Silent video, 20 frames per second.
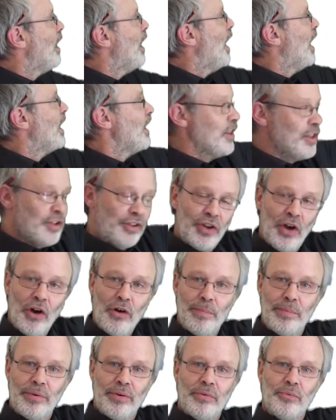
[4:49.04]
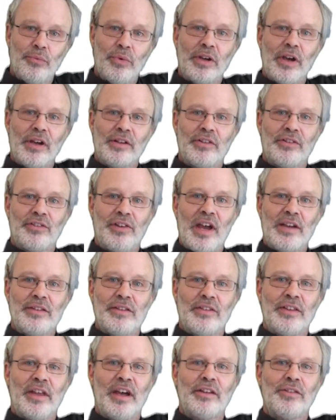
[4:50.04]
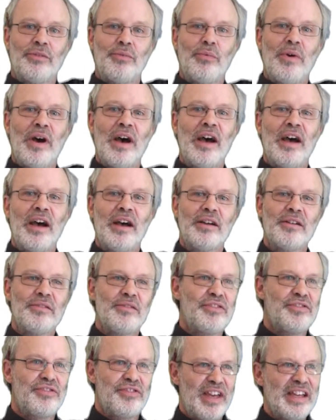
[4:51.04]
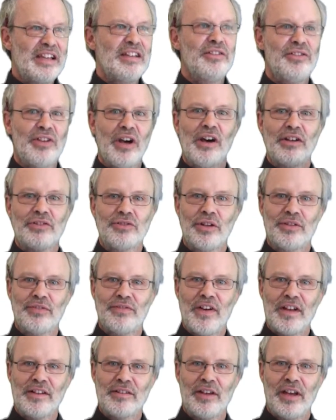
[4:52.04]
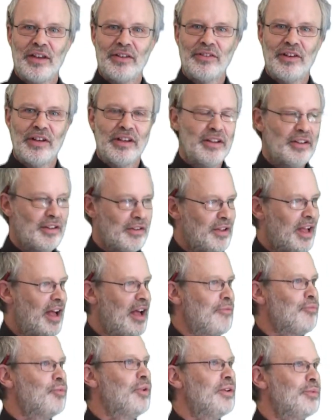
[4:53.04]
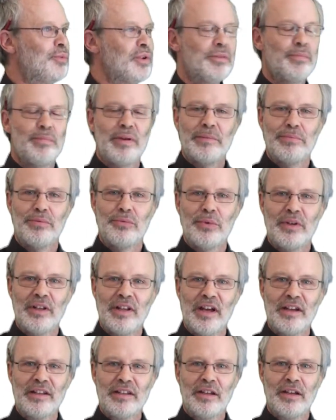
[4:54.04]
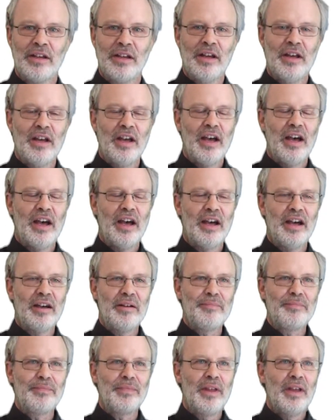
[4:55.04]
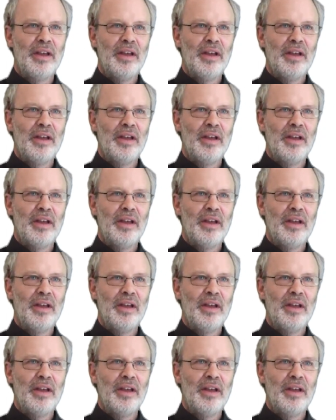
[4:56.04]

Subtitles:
And at the top, we're going to say that that's where things are just fantastic. We're with people we like. The